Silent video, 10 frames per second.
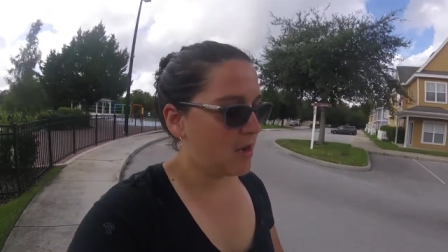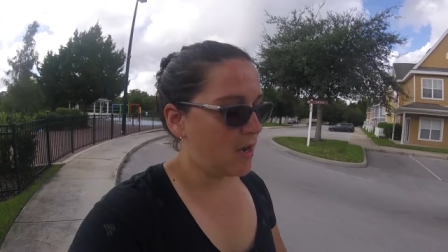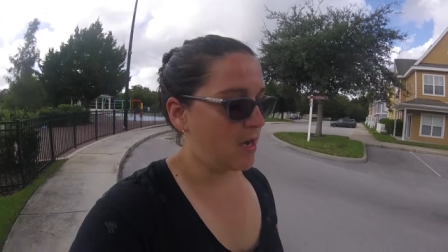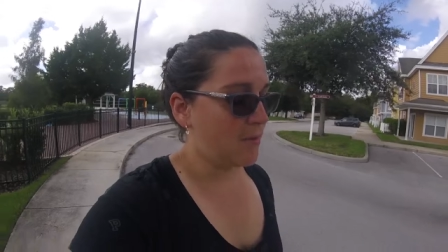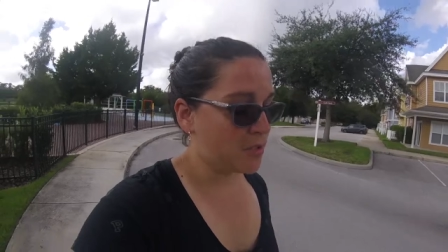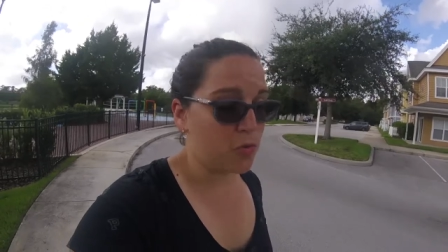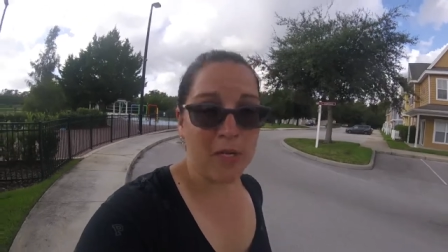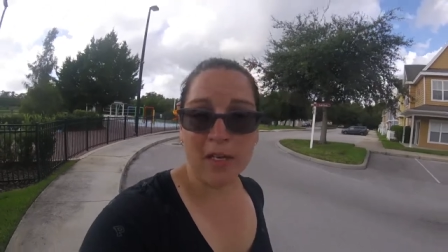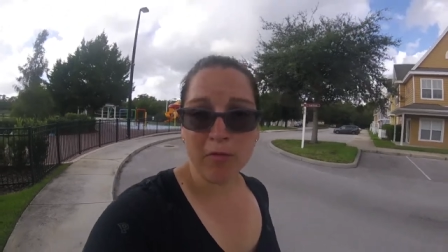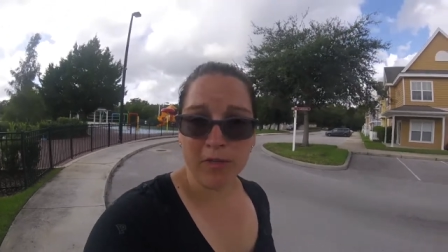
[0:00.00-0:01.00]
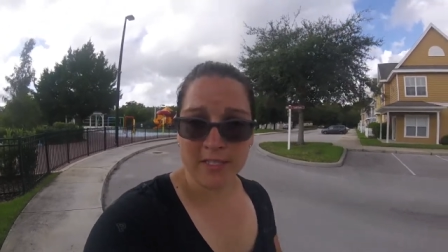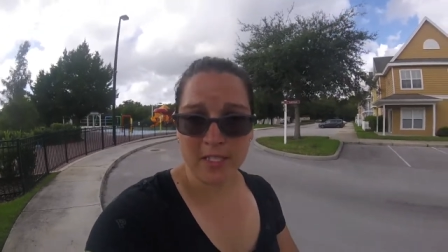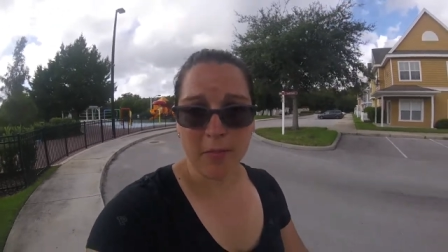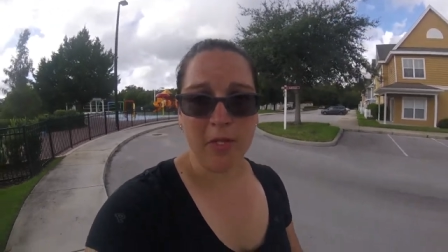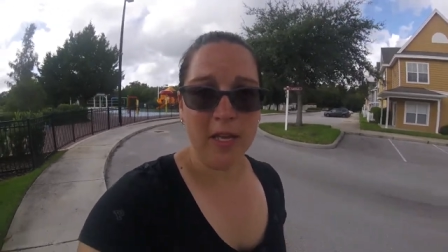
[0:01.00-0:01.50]
um, doing it
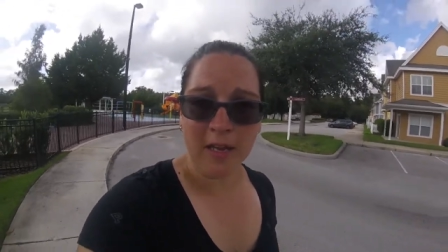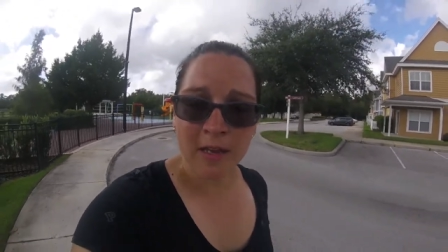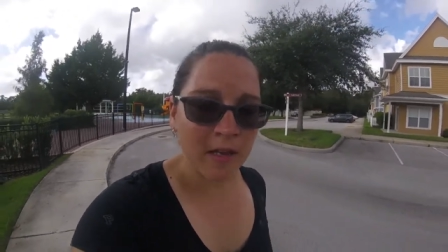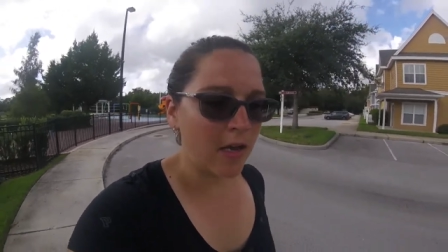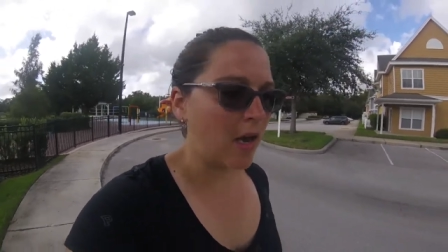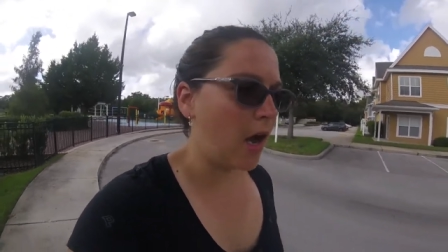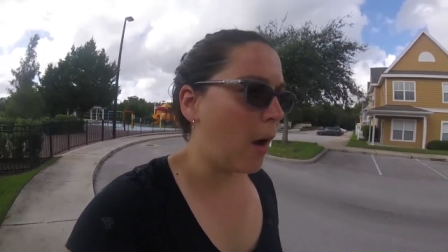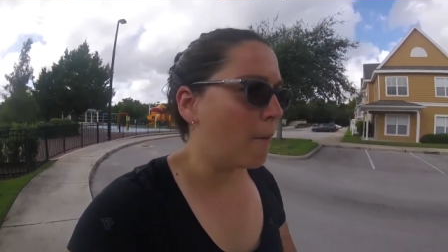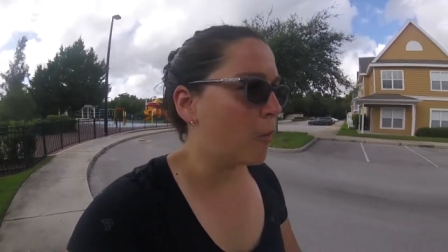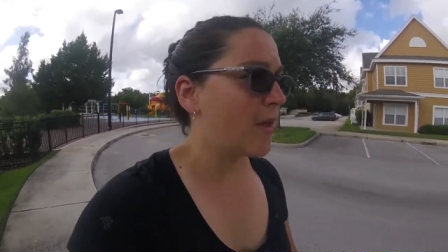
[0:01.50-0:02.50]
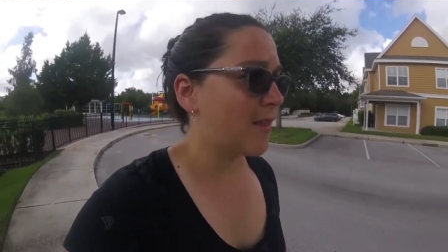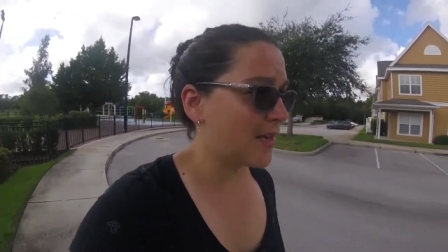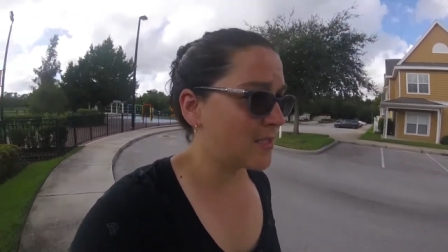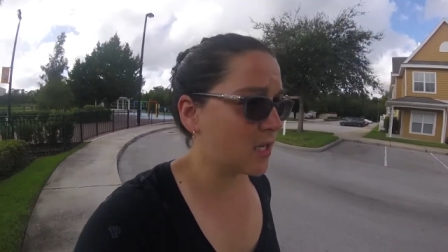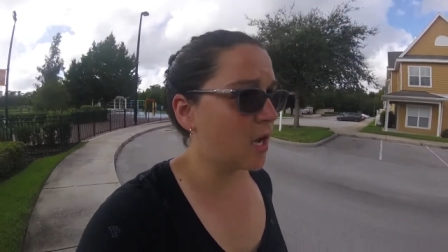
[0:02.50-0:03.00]
reasonably. Um, we
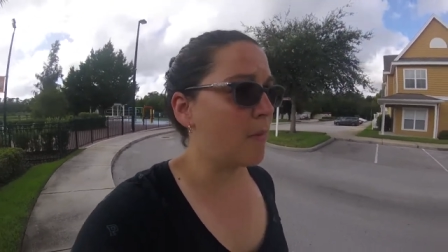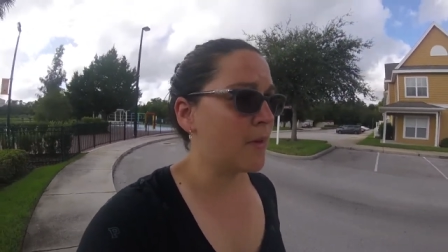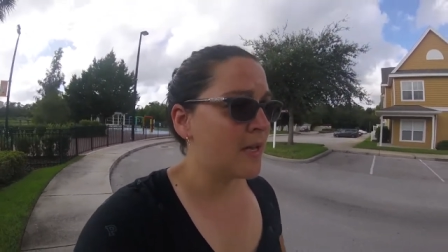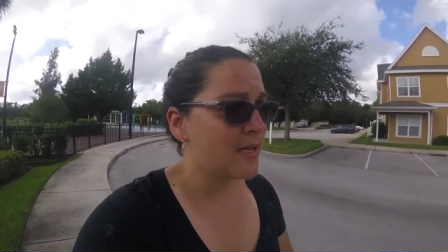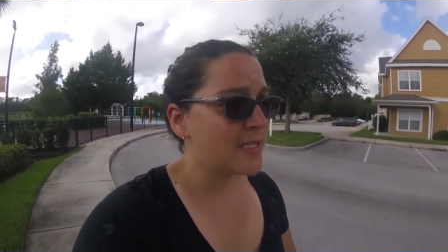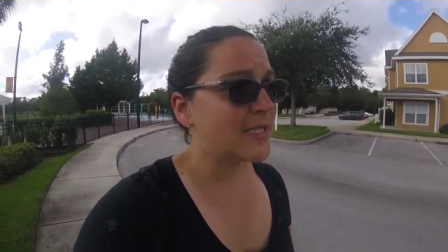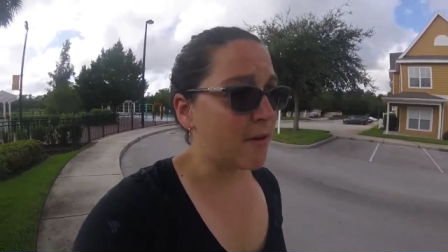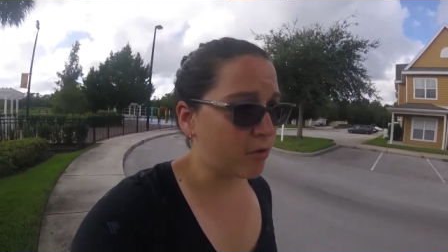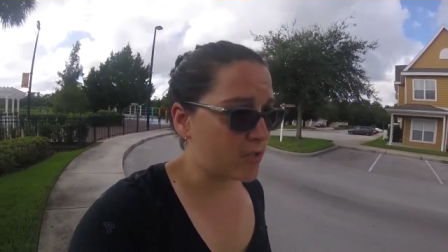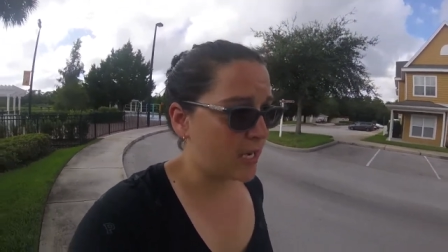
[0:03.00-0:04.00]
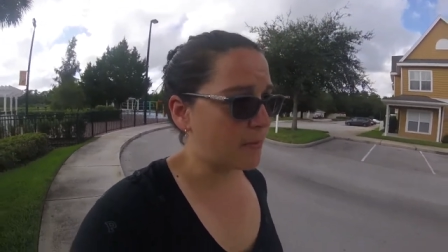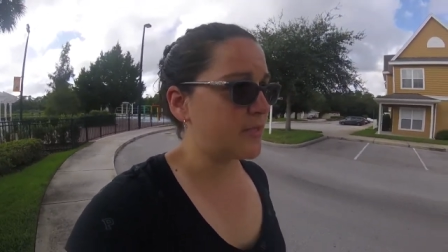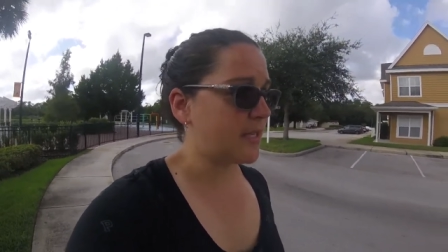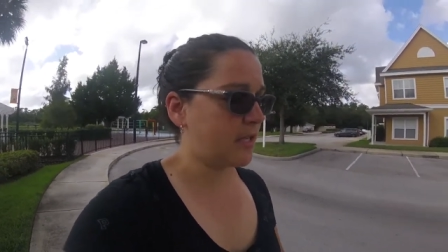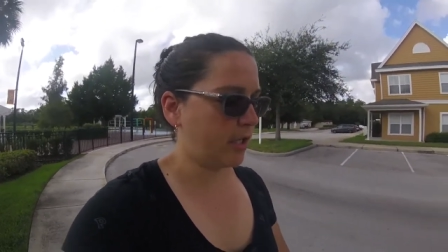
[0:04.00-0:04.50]
like to come several times
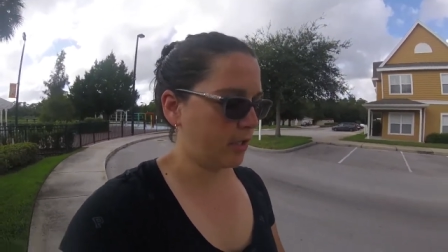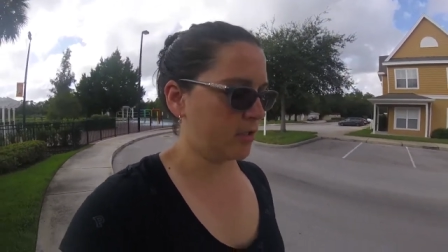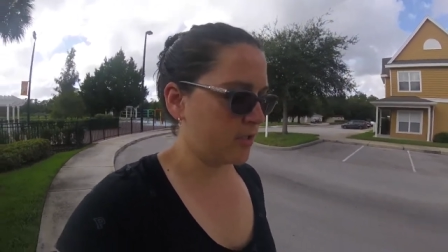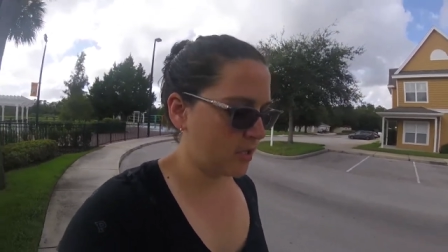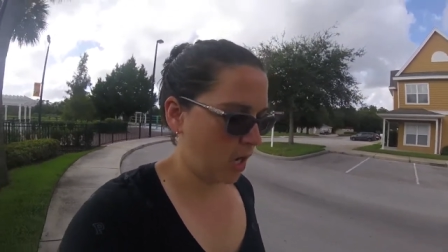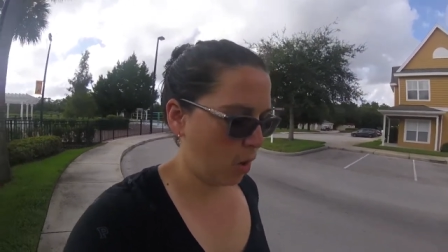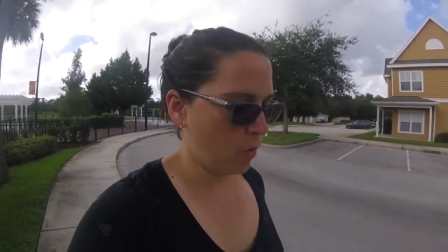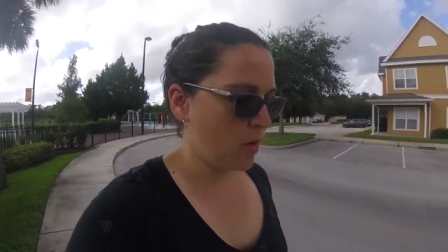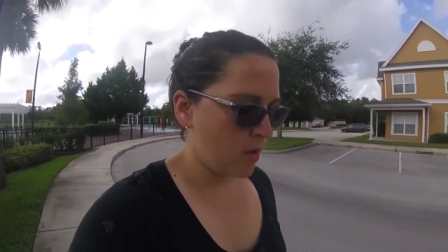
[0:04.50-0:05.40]
a year, so